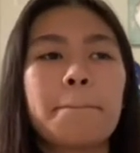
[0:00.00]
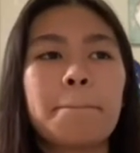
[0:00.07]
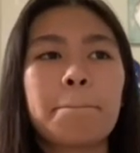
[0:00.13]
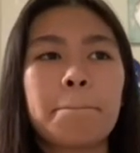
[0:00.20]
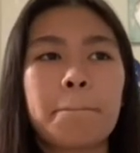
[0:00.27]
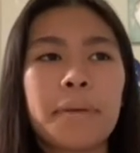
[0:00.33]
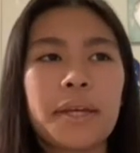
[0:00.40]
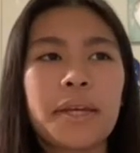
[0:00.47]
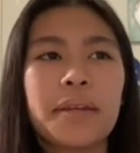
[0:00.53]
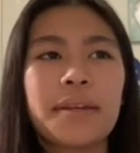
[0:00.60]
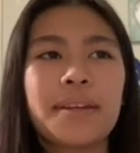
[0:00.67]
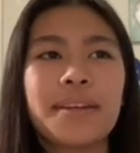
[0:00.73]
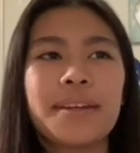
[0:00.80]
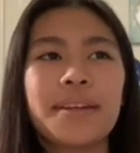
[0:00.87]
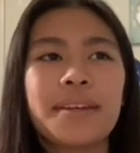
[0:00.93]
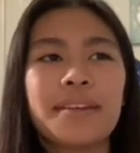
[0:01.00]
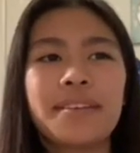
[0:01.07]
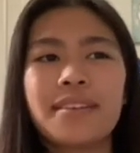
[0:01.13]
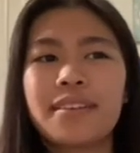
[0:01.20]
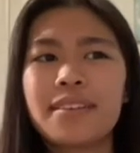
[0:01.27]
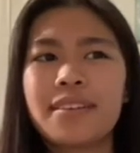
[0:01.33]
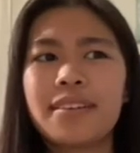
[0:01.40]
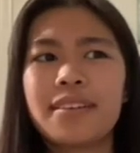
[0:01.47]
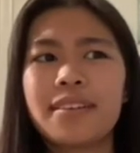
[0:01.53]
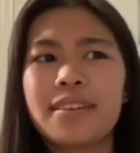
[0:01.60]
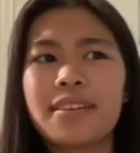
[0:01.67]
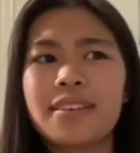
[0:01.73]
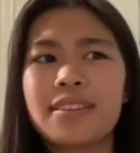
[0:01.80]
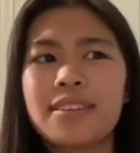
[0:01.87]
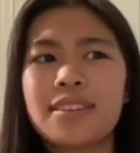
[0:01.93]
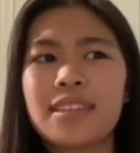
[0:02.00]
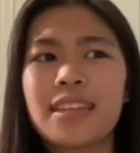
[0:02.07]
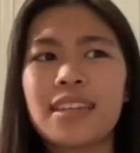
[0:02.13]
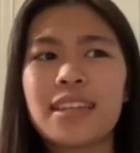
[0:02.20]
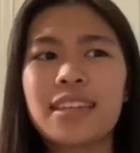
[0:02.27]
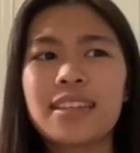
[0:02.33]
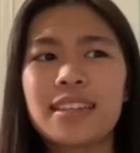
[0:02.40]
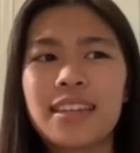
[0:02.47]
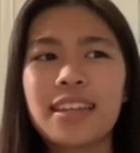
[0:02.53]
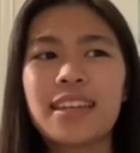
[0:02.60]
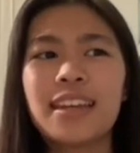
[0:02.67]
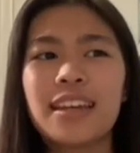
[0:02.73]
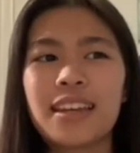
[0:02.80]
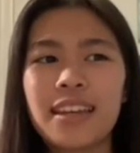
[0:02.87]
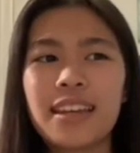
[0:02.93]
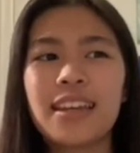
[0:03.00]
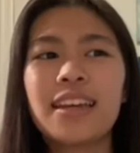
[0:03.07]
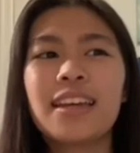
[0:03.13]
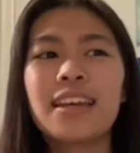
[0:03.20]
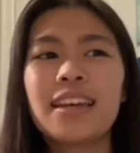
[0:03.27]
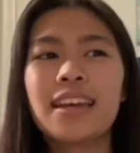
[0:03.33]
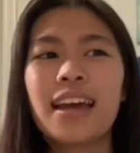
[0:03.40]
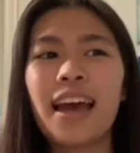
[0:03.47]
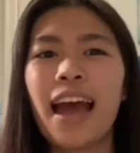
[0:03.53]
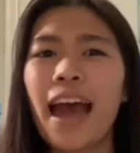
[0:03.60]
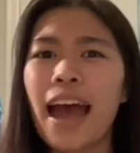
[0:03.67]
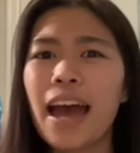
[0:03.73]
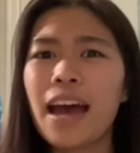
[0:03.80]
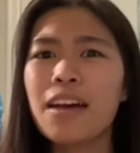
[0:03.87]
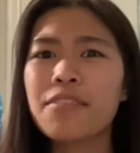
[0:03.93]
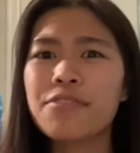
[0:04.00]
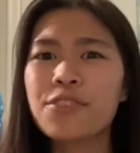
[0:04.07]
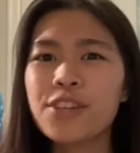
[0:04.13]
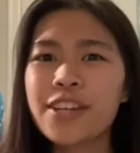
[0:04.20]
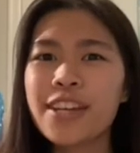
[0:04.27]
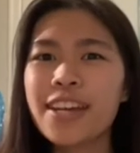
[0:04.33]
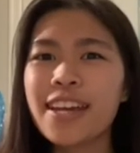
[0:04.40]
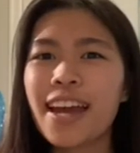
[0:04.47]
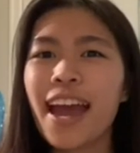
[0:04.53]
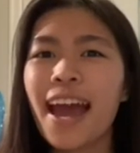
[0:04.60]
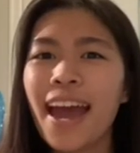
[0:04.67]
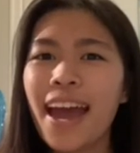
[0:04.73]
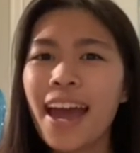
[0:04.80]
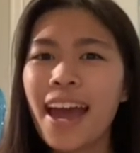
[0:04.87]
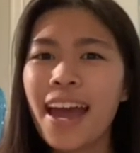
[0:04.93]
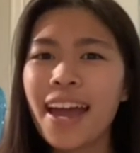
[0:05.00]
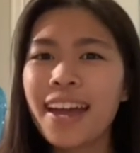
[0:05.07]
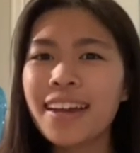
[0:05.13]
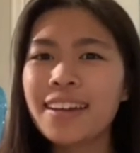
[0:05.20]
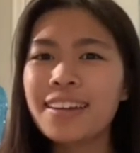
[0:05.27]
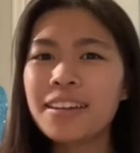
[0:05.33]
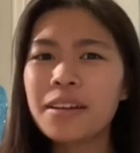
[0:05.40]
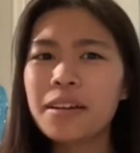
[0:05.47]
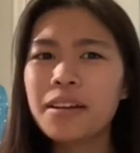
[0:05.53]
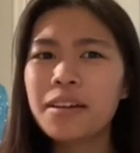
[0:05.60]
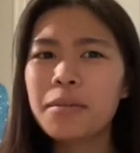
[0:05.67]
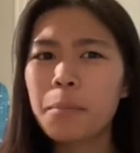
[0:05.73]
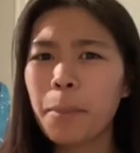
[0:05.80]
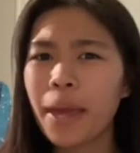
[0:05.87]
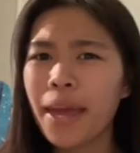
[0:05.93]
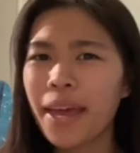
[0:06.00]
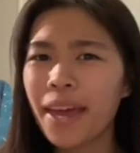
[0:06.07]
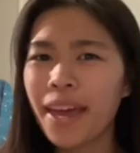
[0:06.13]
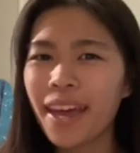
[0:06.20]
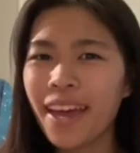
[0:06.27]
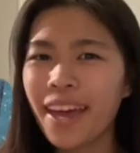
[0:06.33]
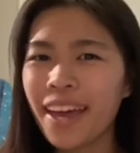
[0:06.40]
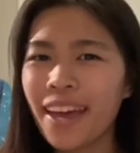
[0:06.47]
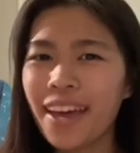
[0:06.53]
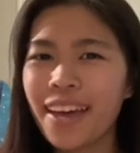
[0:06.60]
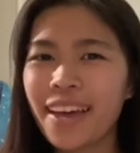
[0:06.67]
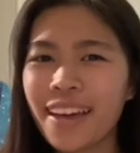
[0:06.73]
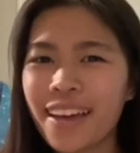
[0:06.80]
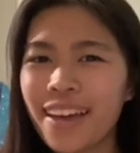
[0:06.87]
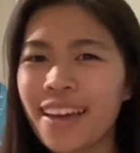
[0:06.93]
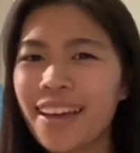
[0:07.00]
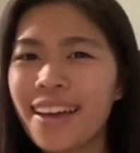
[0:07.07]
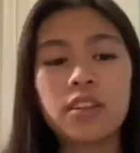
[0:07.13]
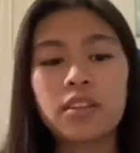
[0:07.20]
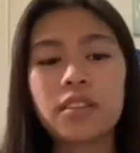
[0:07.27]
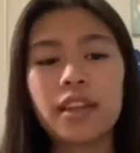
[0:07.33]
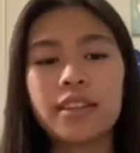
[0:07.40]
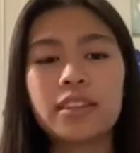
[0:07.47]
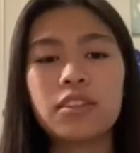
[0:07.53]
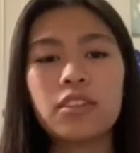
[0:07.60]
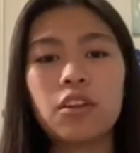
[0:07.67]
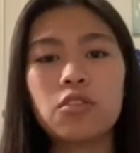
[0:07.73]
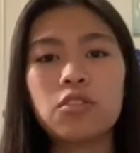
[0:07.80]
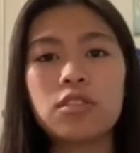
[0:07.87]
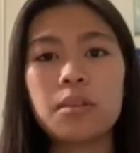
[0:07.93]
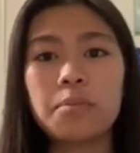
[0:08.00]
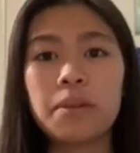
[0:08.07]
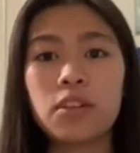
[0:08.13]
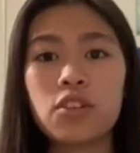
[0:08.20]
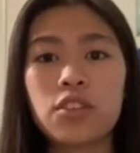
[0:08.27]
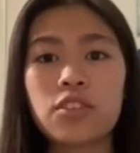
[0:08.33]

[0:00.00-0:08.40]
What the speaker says: B, C, D, E, F, G, A, B. Like the notes, the pitches